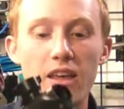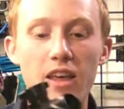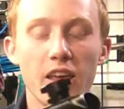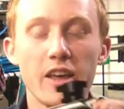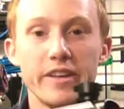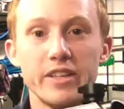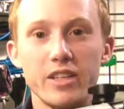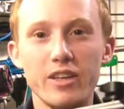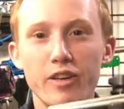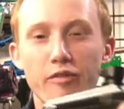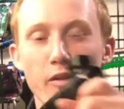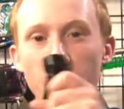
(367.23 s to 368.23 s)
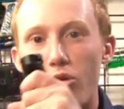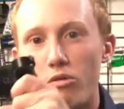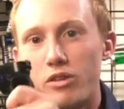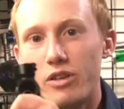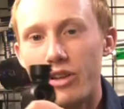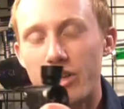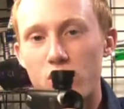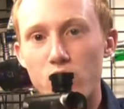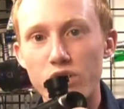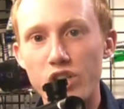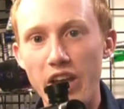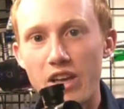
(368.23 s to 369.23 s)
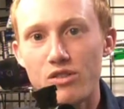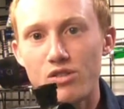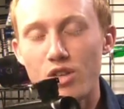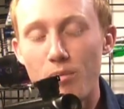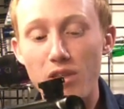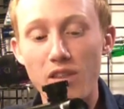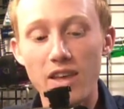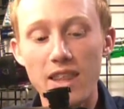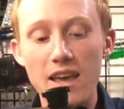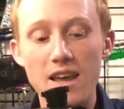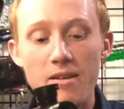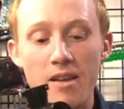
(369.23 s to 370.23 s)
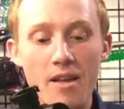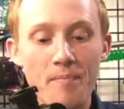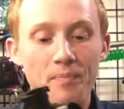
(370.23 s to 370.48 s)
And if I'm going to like switch hands or something like that,